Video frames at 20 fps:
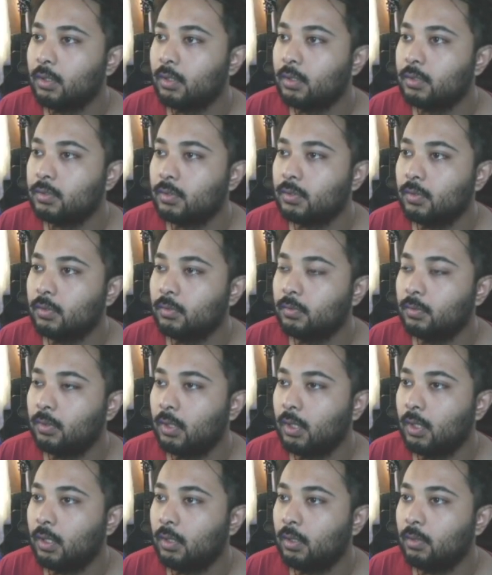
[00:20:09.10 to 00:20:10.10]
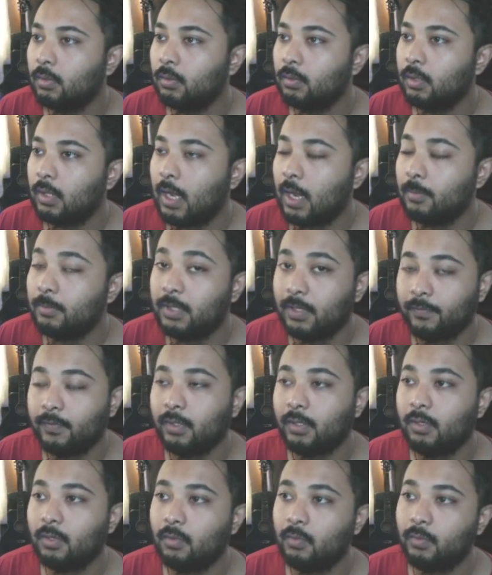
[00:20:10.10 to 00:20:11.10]
so I'm
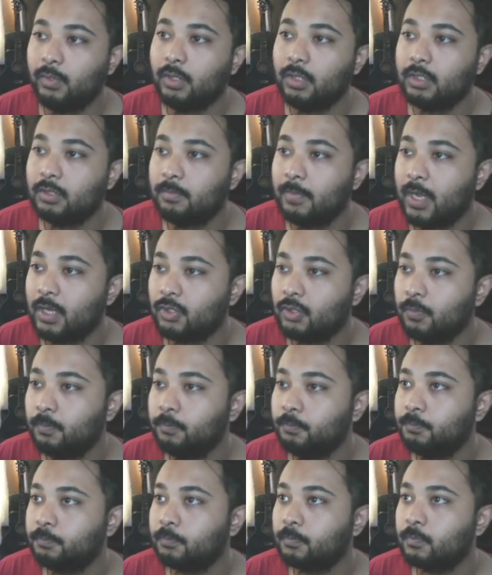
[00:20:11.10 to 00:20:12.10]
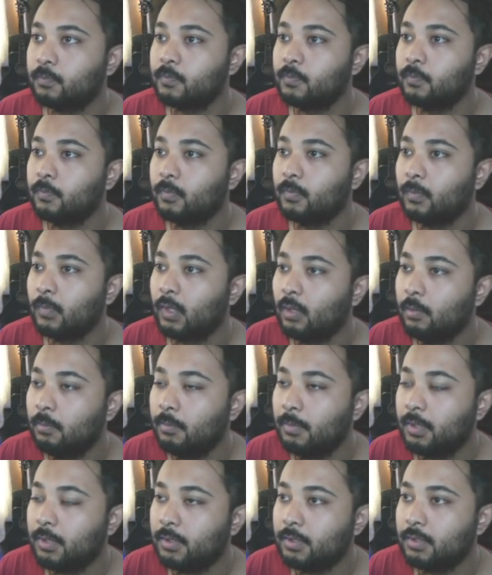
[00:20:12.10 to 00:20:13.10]
definitely gonna win this matchup
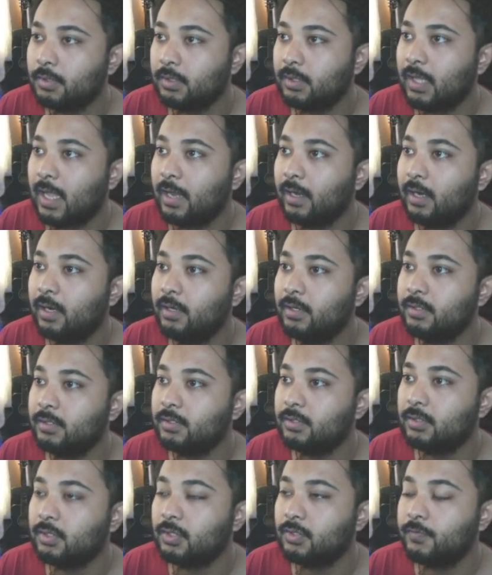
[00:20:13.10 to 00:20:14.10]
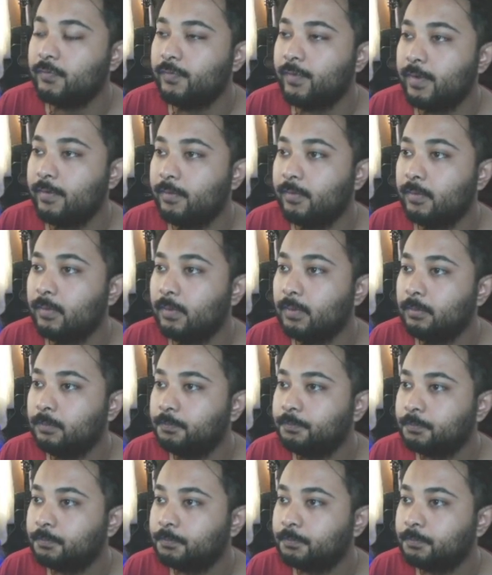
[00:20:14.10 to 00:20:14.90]
because Gligar is such a favorable